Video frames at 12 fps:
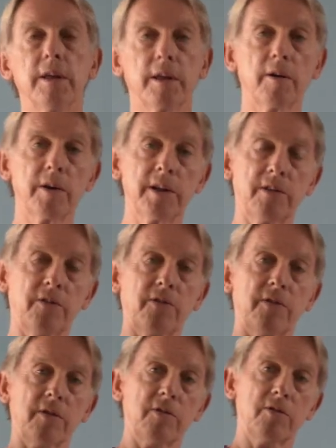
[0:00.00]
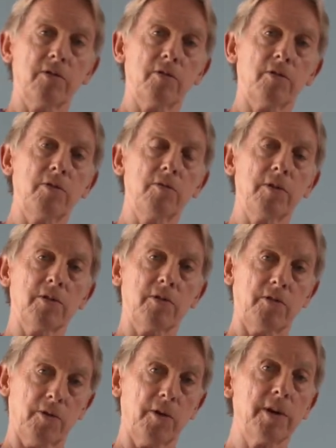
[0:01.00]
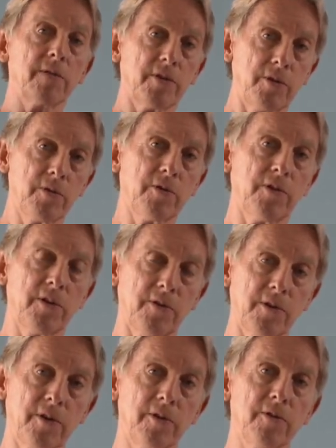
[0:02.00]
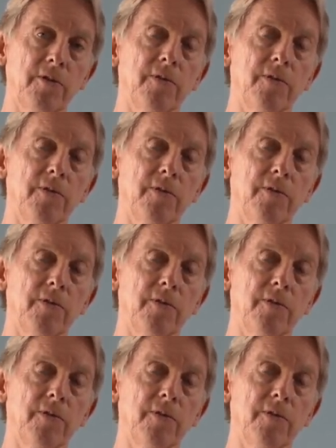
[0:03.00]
you know, it's a story of two sisters.